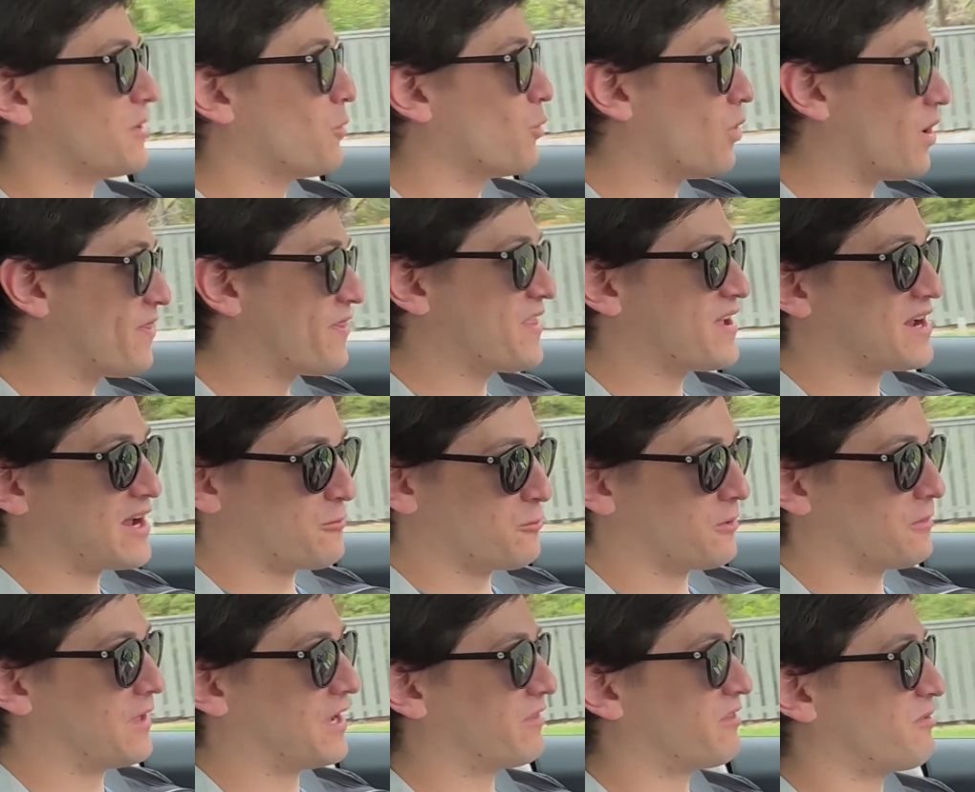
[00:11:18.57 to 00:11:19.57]
one thing I
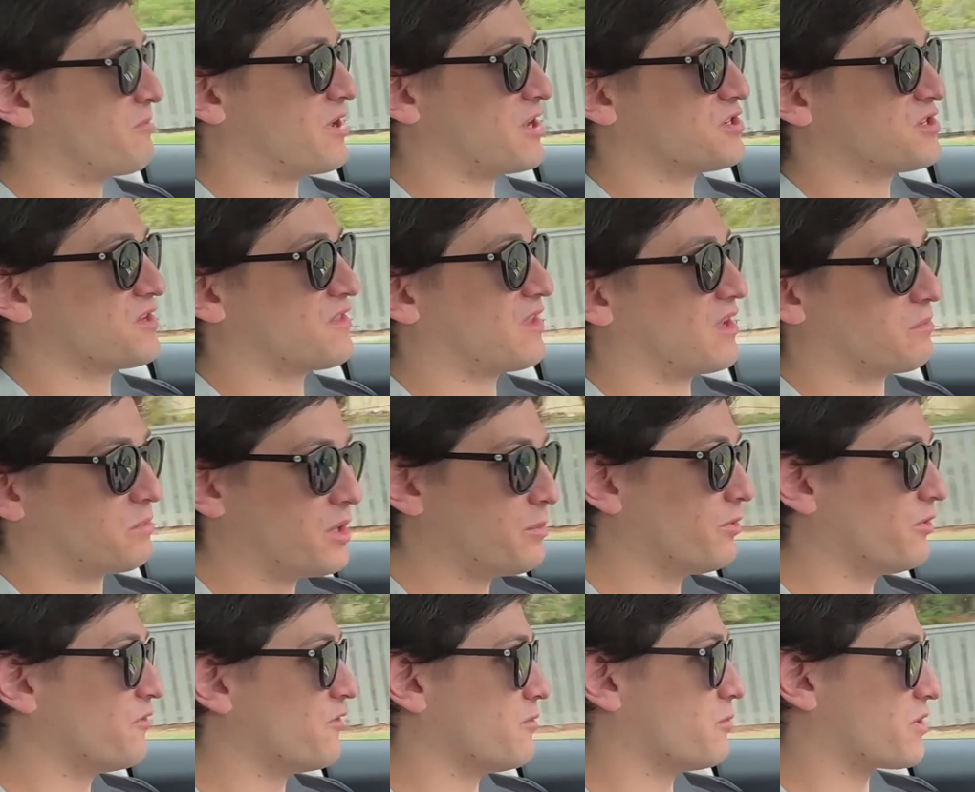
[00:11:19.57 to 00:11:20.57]
would like to mention that
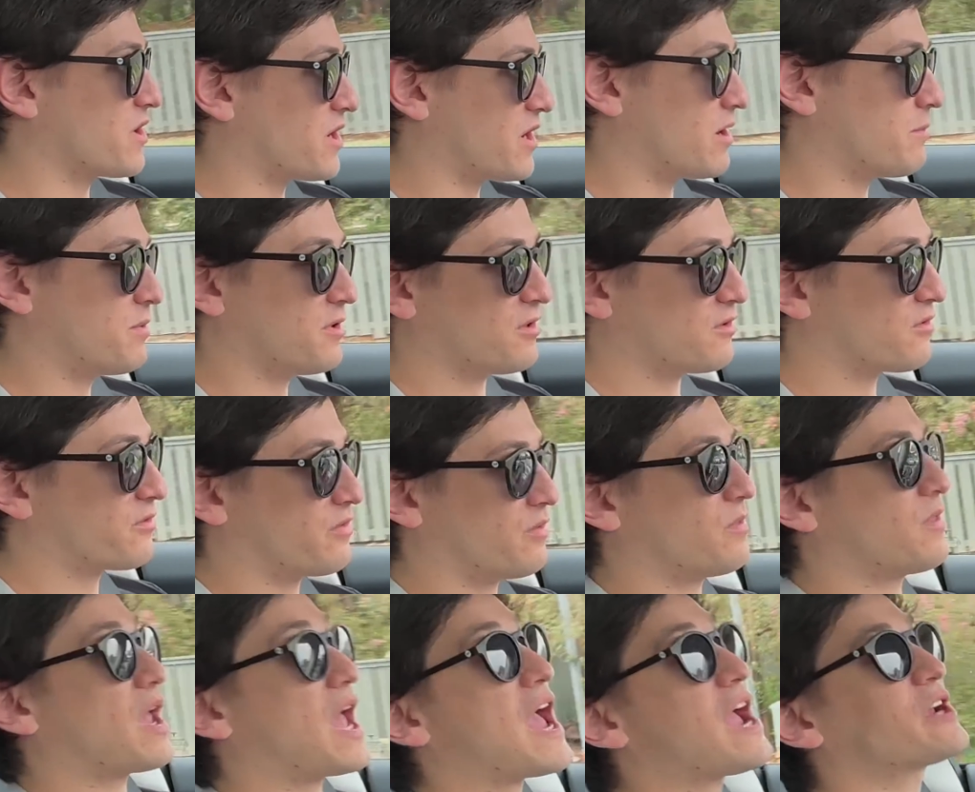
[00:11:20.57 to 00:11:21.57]
people do bring up is
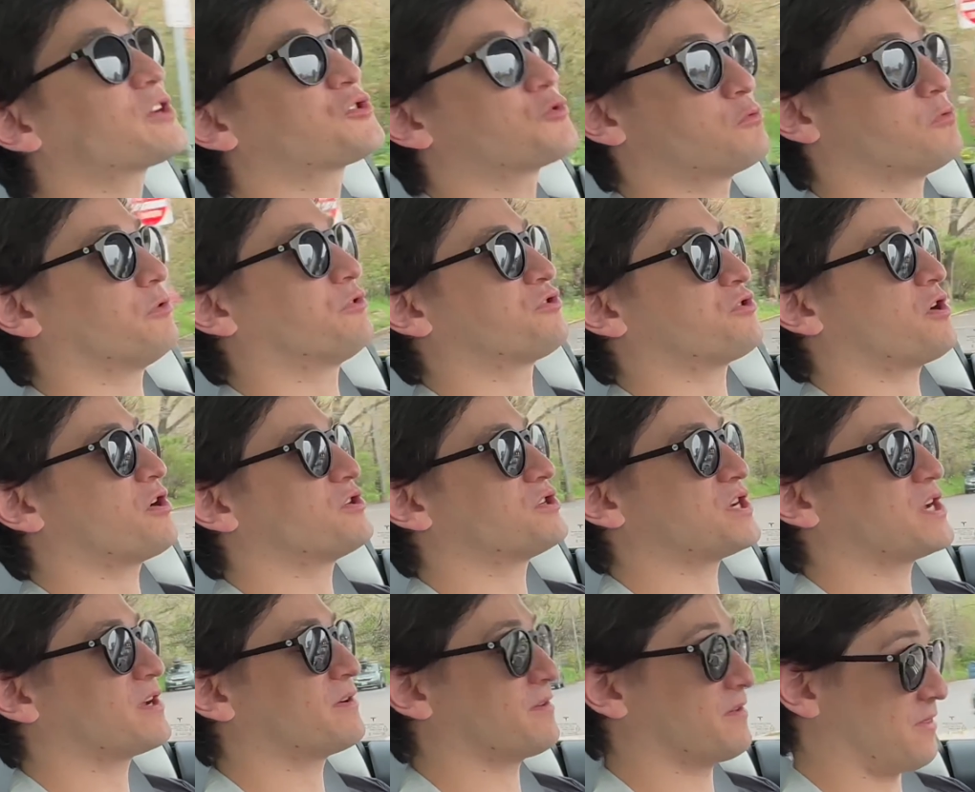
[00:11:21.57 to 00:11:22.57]
the actual
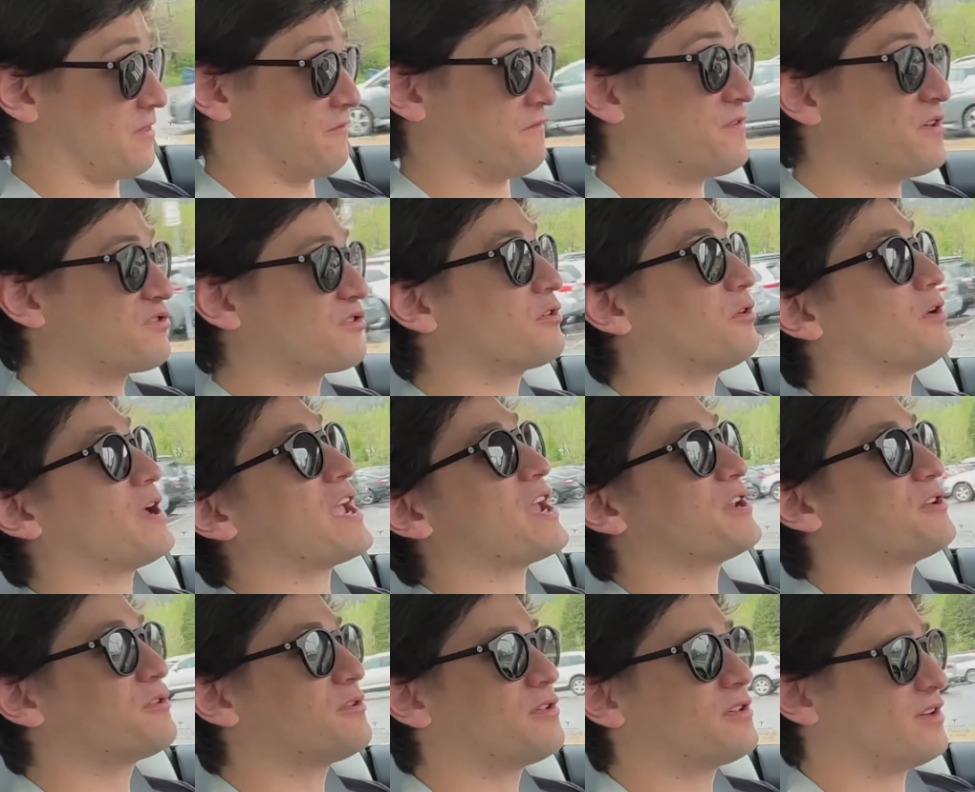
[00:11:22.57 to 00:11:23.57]
charging, the physical
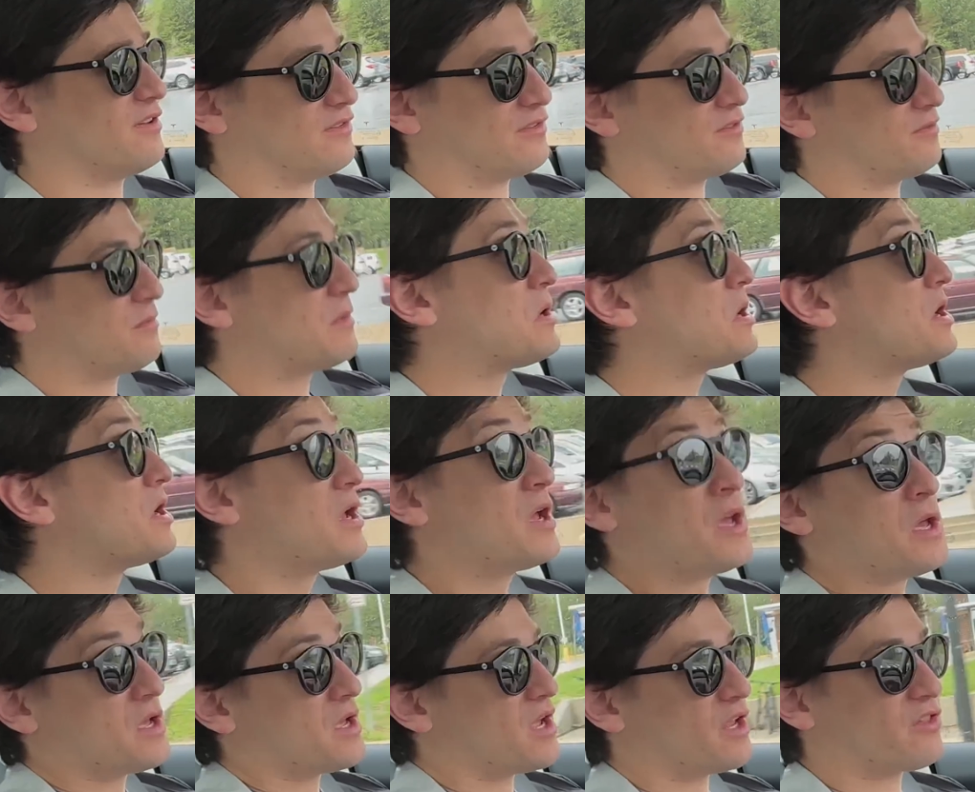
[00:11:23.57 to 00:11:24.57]
handle is
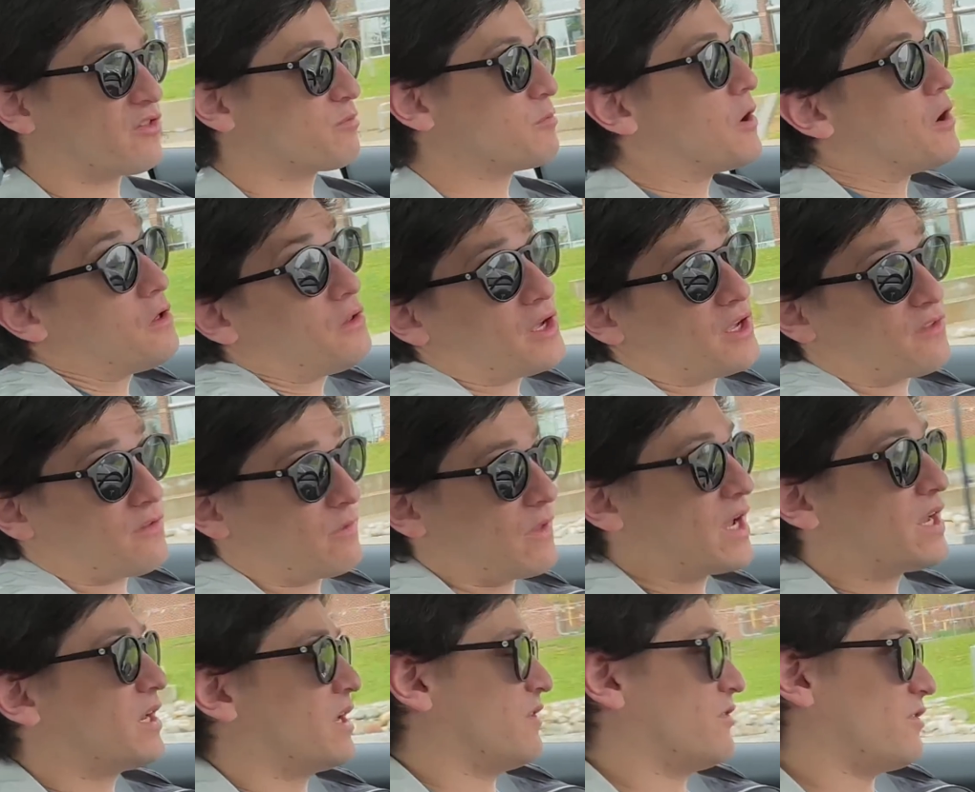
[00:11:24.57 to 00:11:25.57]
it's small, it's
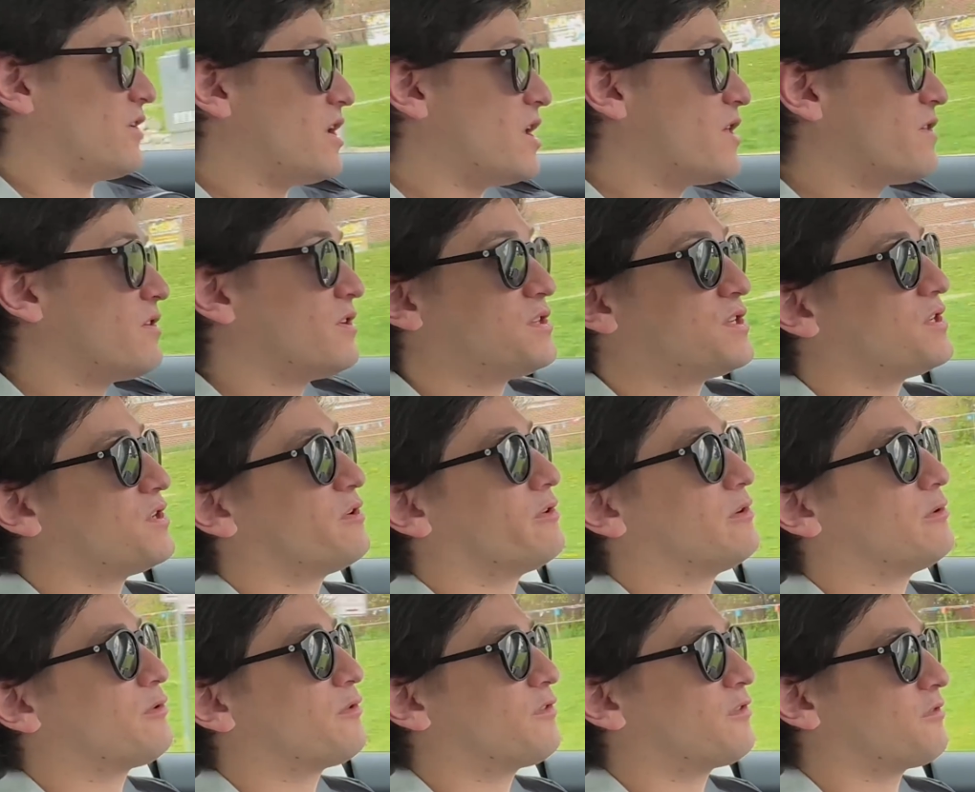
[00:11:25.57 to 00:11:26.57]
light, it's easy to
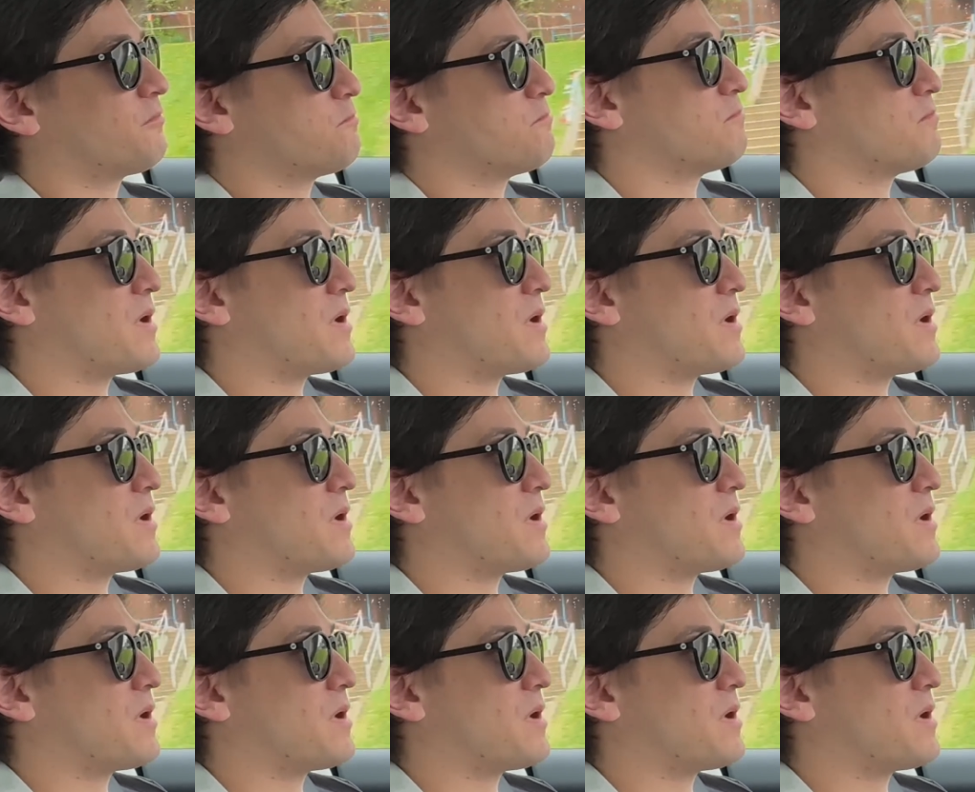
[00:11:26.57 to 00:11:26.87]
use.